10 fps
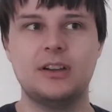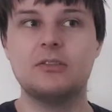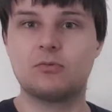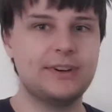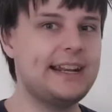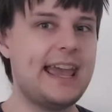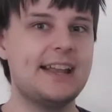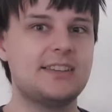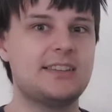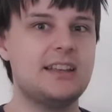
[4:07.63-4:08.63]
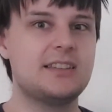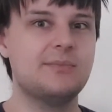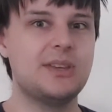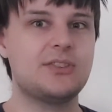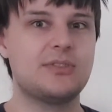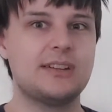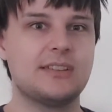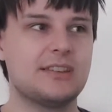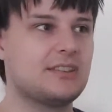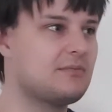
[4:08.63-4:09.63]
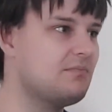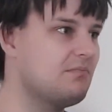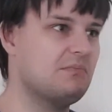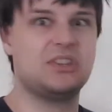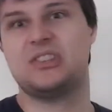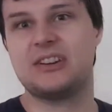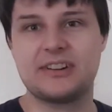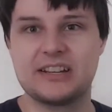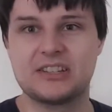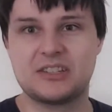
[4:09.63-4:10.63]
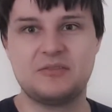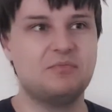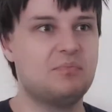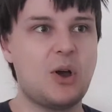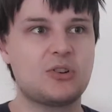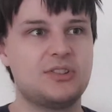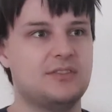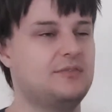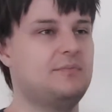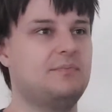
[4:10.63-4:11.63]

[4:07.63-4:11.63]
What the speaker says: Really adds a sense of mystery to this mysterious box of